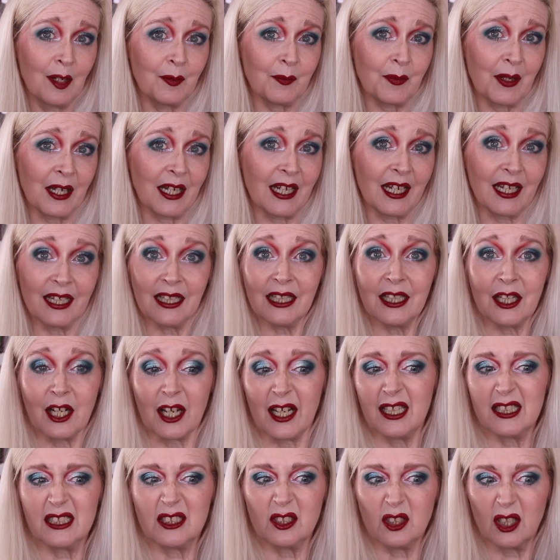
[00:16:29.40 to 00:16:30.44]
But you know,
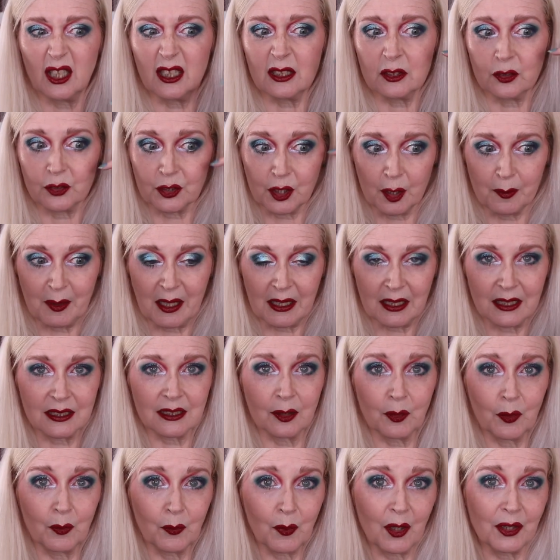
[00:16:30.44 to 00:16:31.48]
it's not too bad. There's
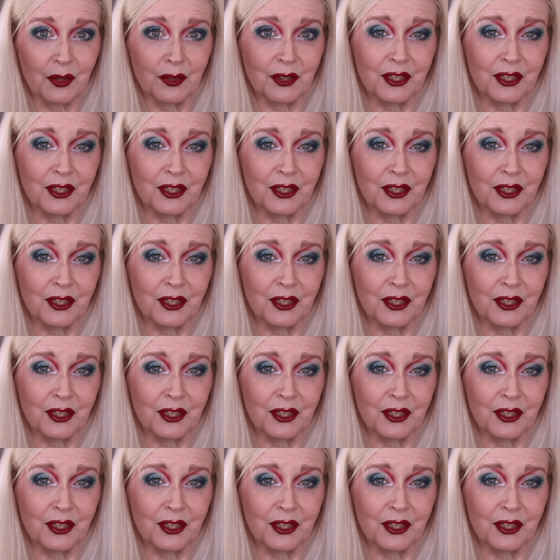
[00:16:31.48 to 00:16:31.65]
one